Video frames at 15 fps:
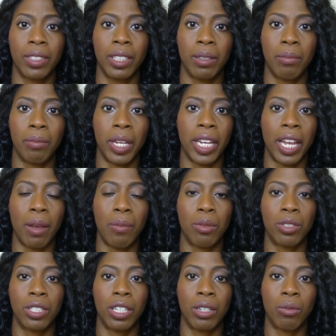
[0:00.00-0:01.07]
being able
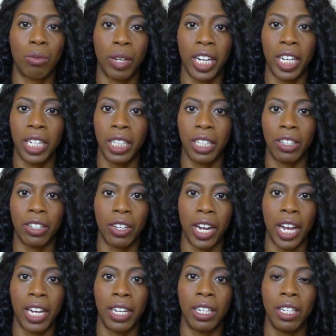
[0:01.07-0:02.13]
to read, clear your
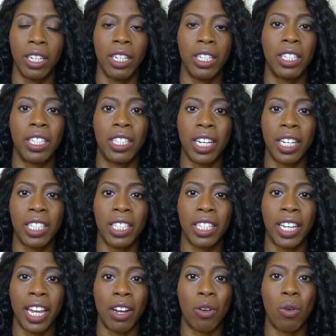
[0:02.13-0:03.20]
head, to just
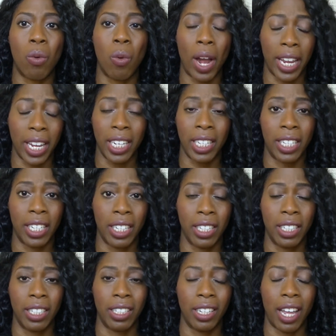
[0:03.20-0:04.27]
get quiet
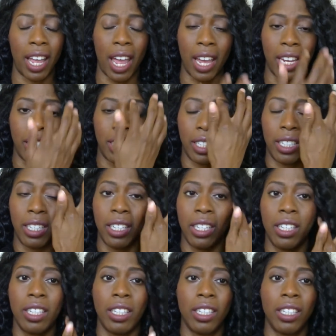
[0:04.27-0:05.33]
and
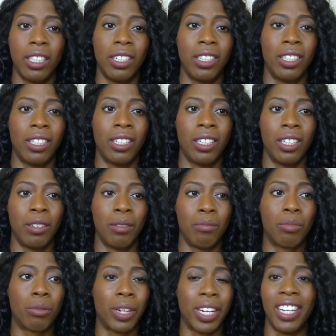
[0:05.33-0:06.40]

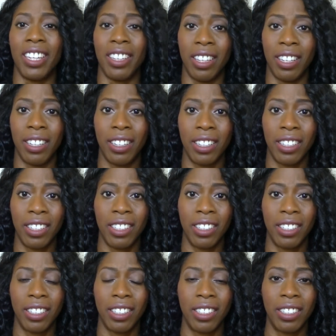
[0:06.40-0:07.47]
breathe,
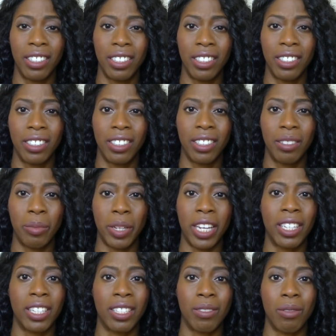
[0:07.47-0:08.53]

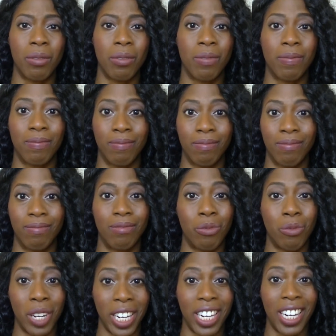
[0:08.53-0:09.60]
because
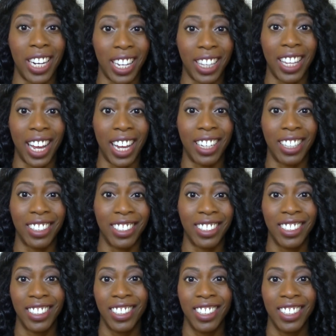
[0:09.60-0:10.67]
we need that.
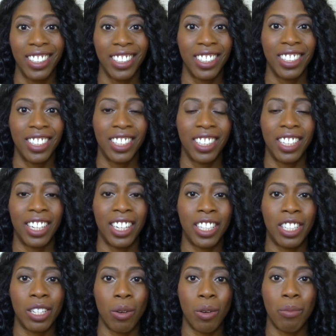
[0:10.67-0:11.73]
It's
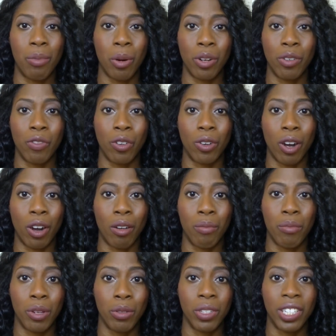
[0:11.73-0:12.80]
so important for our
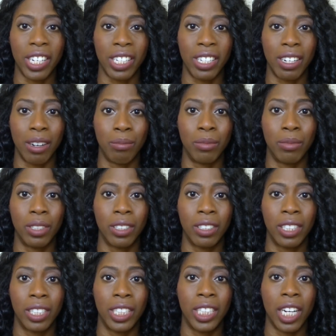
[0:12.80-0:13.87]
immune system
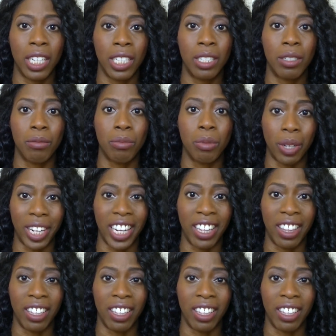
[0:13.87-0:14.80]
to just breathe.